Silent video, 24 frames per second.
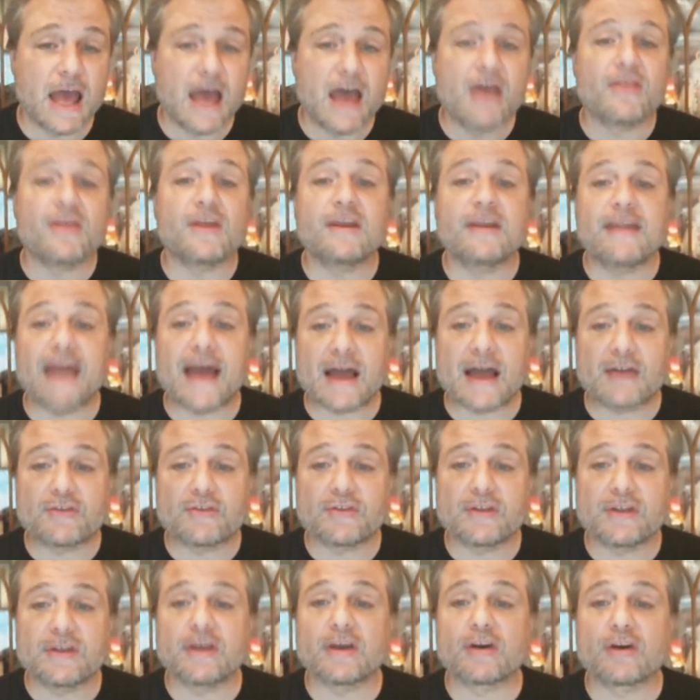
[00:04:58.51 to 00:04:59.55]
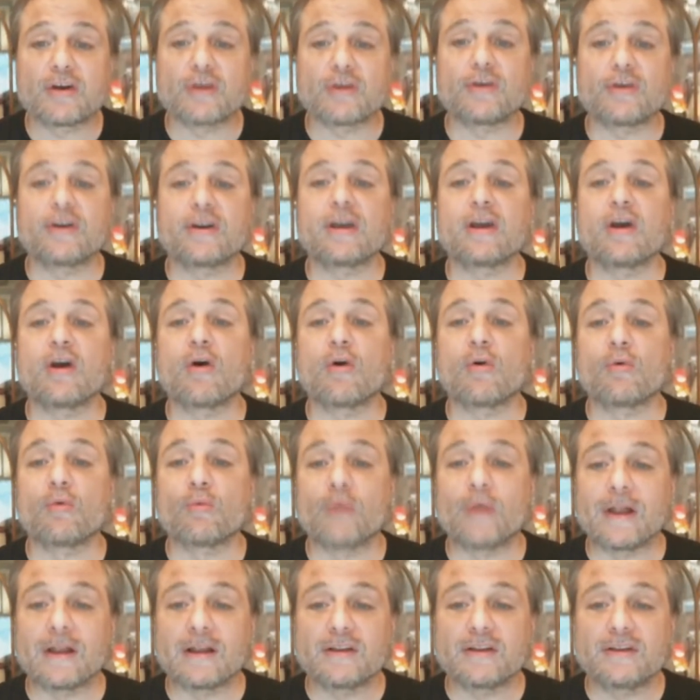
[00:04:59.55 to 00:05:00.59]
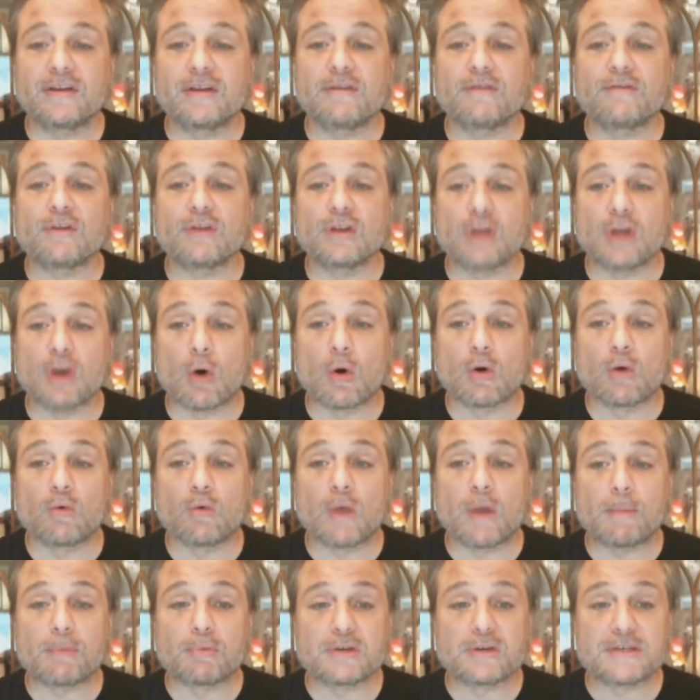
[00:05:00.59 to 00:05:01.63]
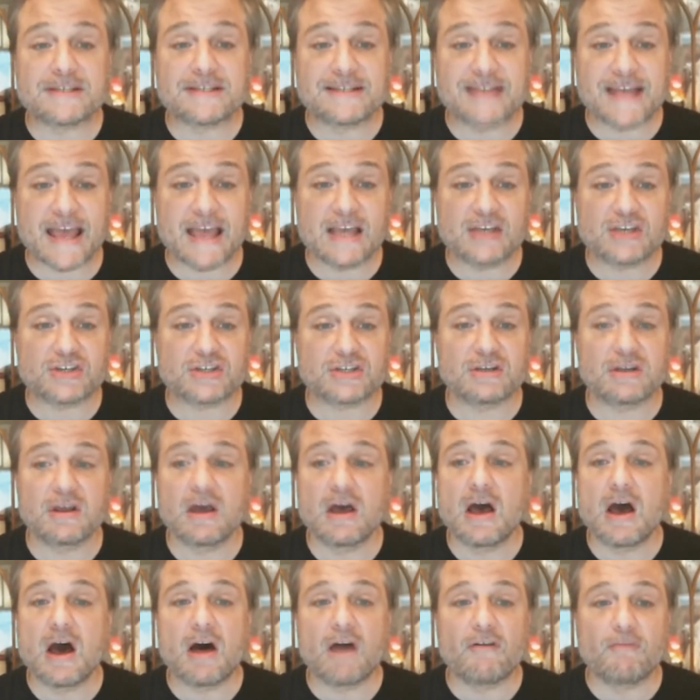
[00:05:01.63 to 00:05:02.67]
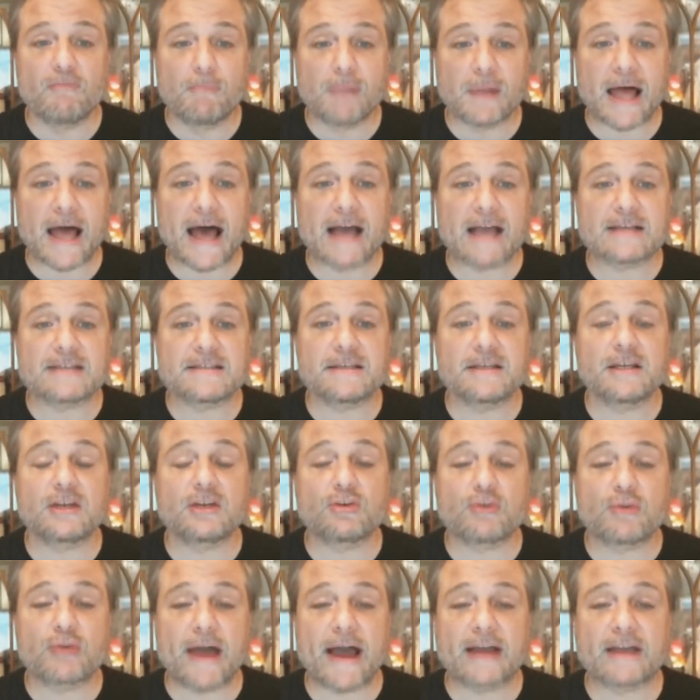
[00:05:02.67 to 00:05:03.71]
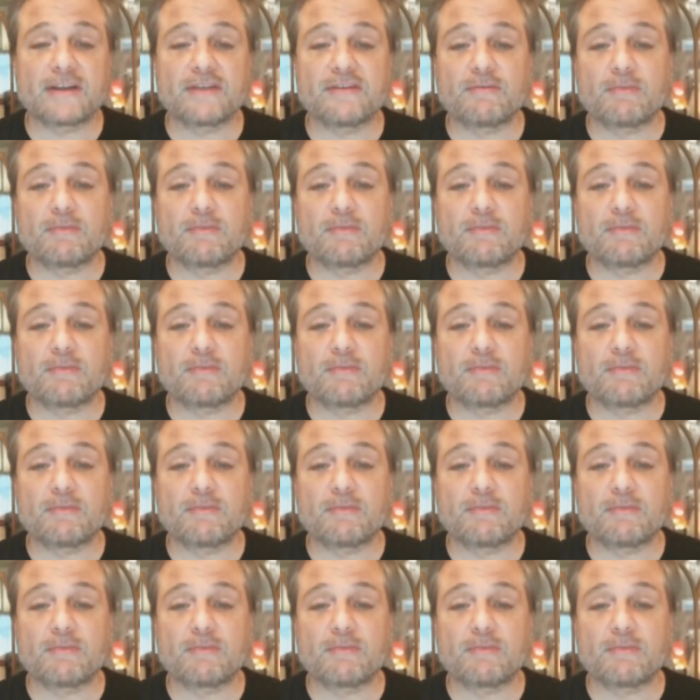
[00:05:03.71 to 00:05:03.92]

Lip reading: the naturally occurring relative lower representation of blacks in attractive